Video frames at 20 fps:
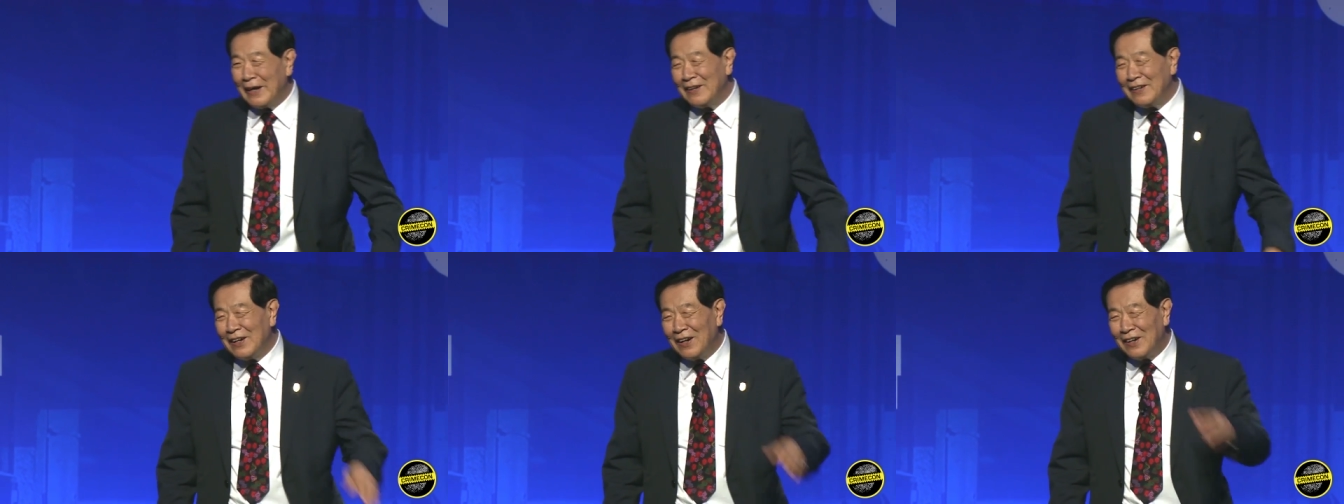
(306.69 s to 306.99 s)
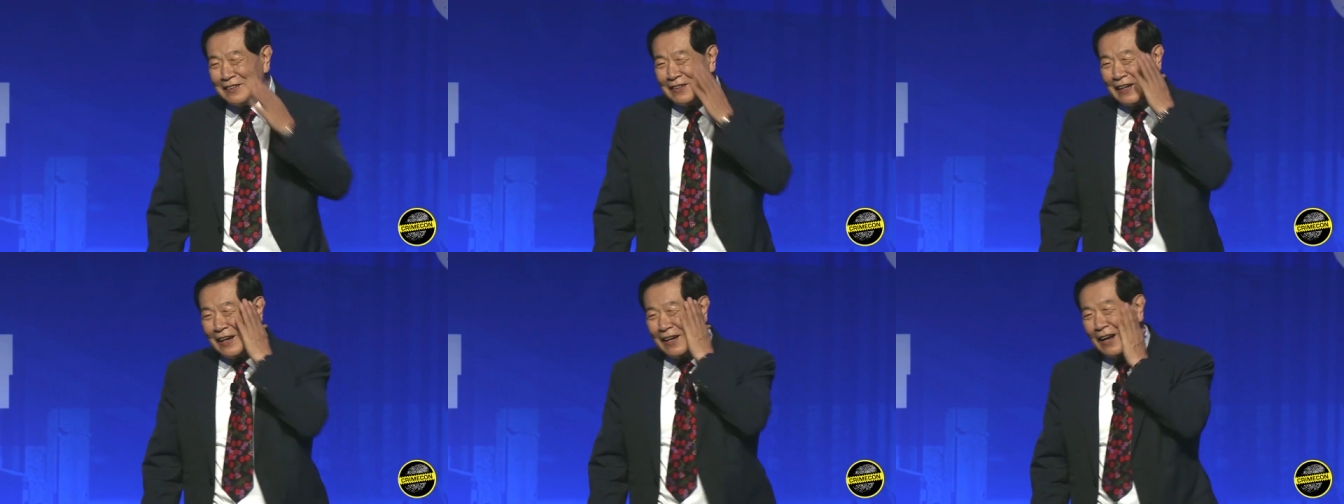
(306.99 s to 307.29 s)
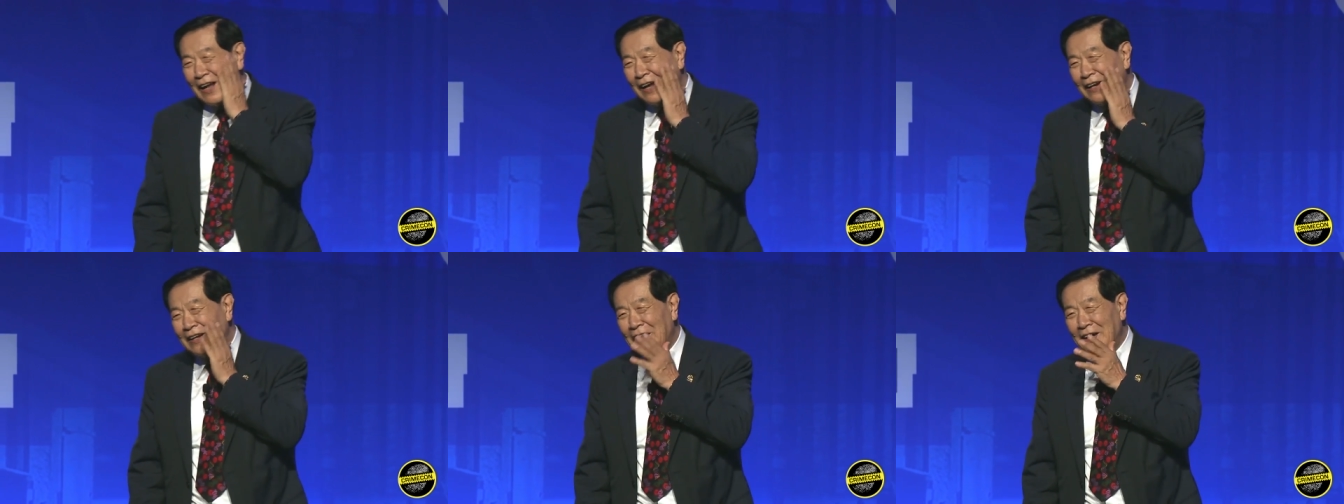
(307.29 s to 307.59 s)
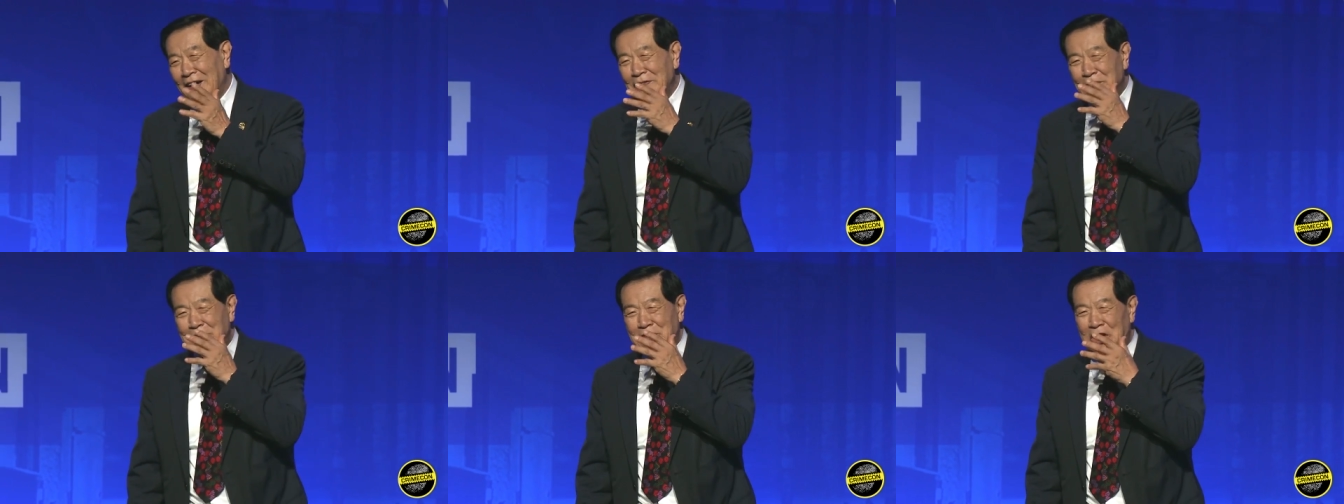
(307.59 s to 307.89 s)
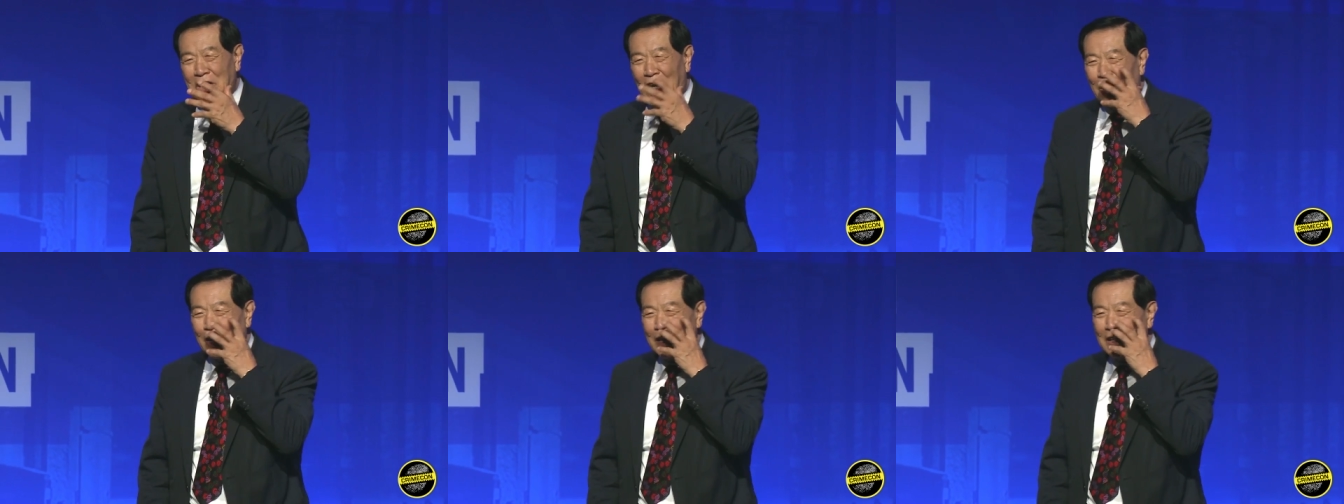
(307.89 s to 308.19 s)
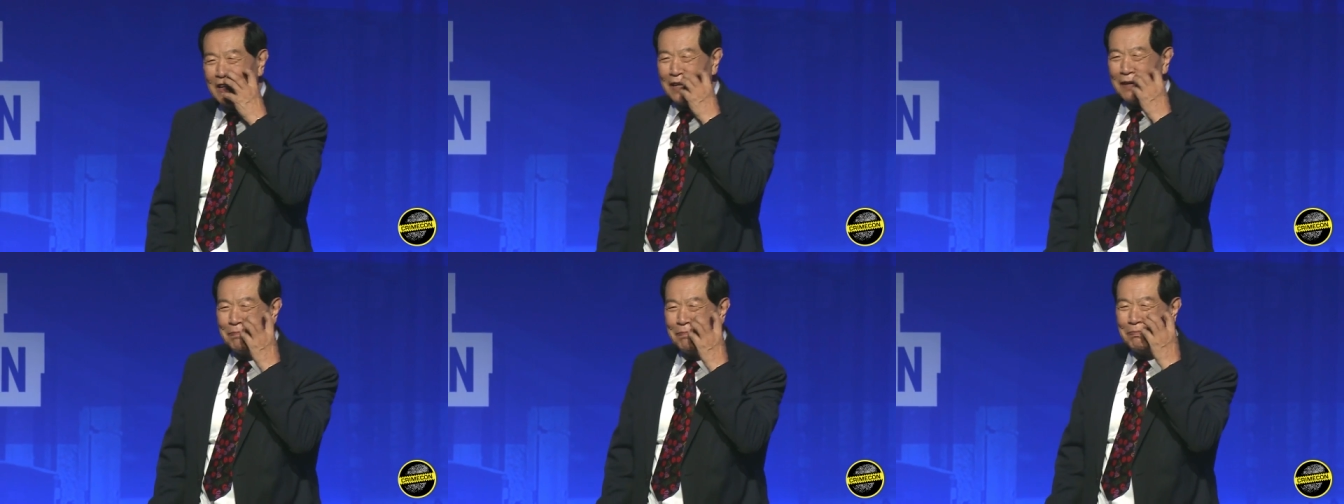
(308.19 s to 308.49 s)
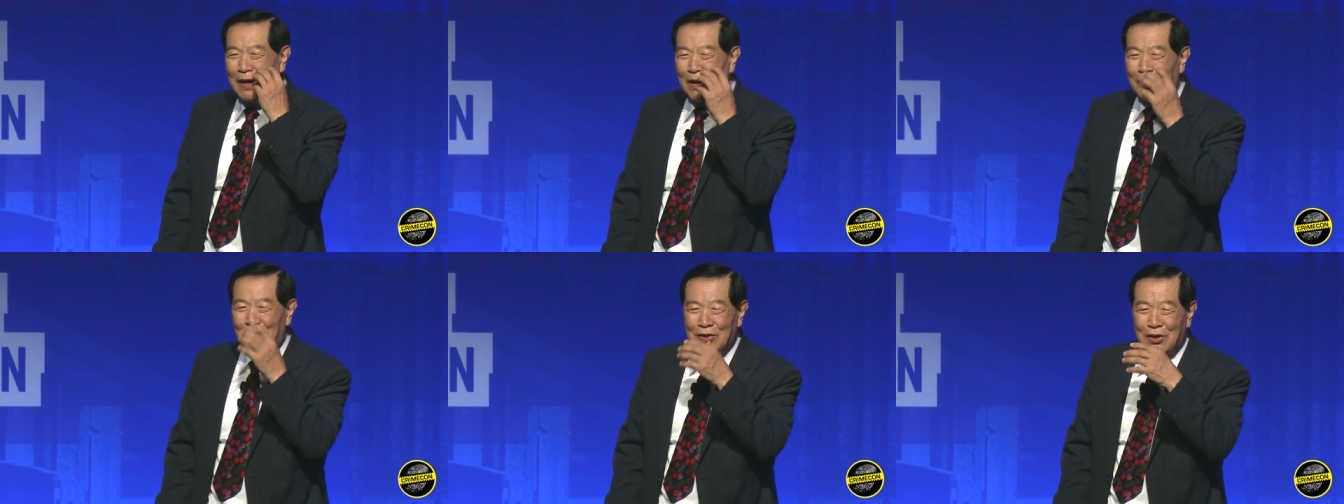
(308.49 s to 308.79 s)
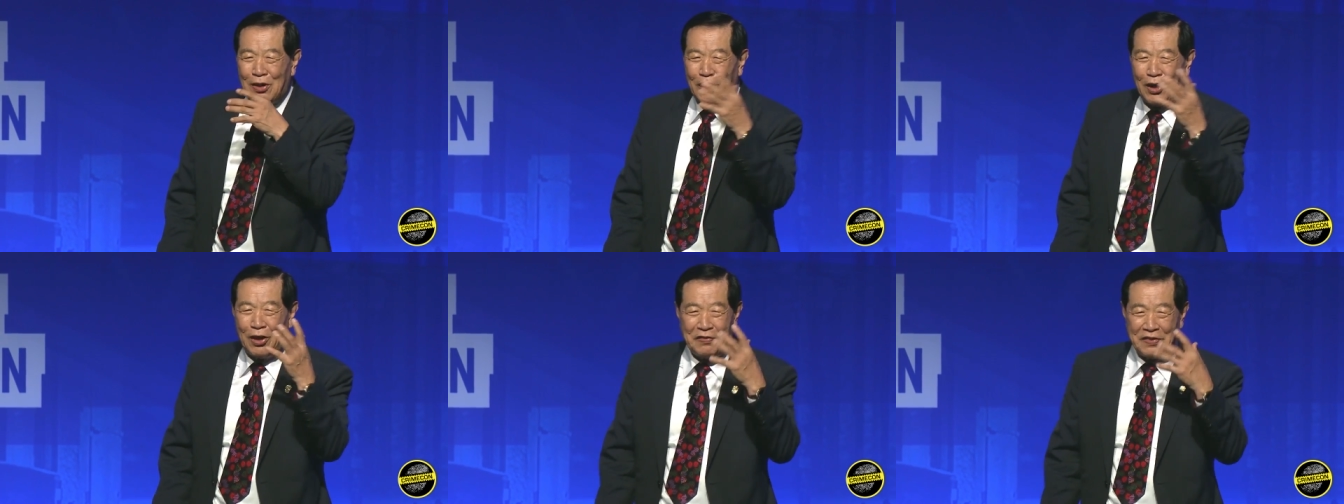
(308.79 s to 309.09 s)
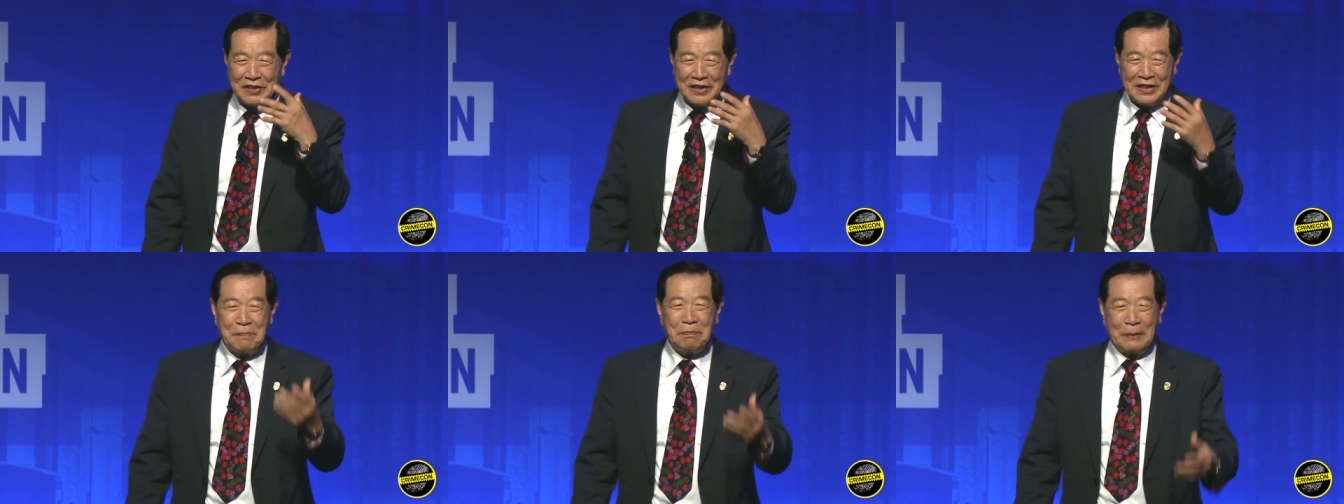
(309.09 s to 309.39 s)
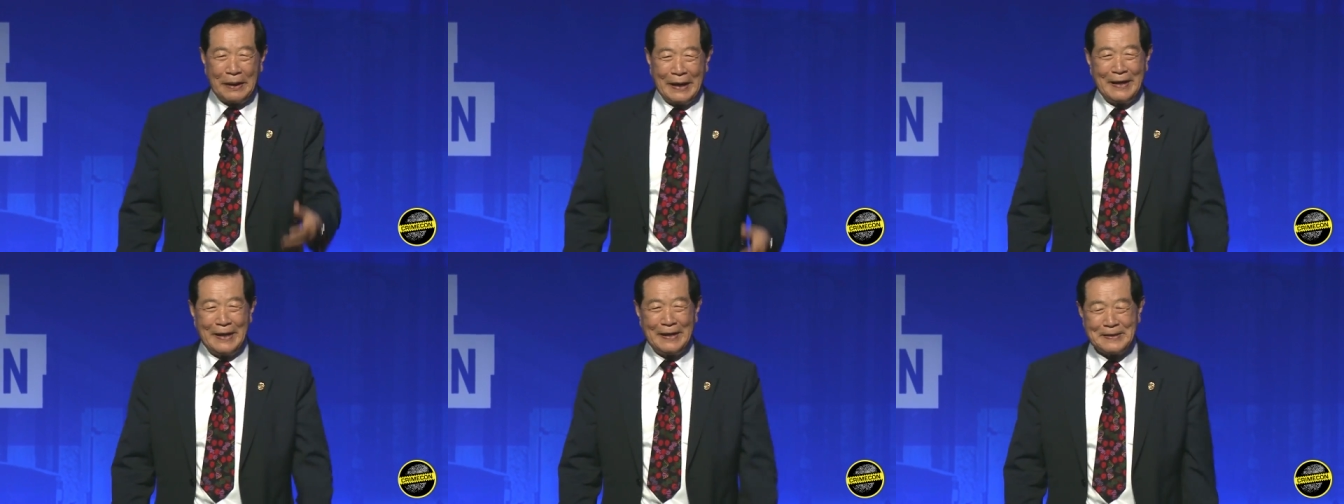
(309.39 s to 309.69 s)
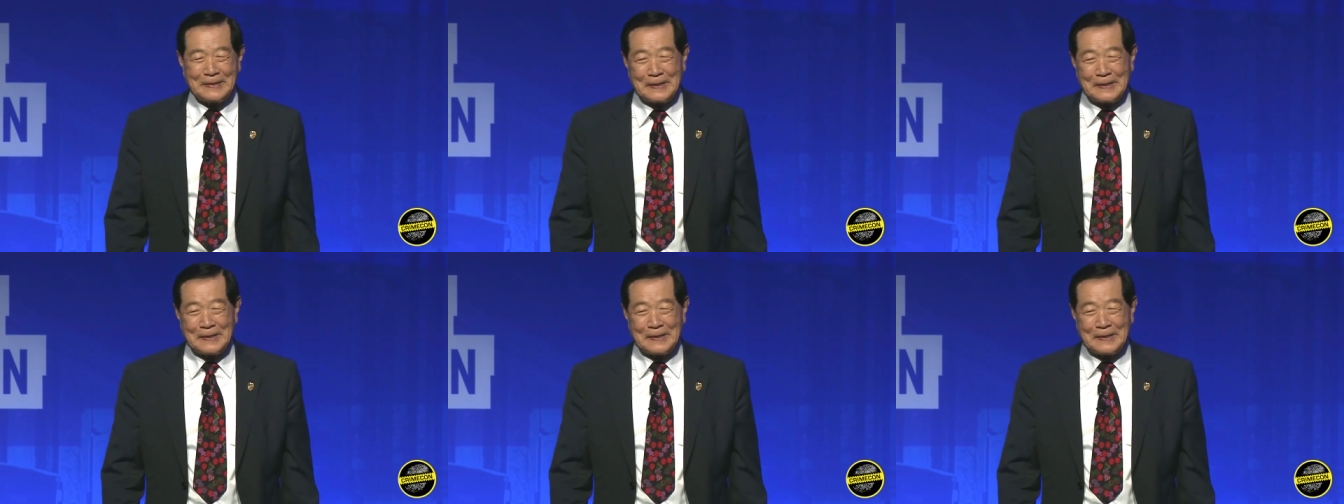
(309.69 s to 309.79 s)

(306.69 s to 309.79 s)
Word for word: Now a lot of have chocolate milk all over the place.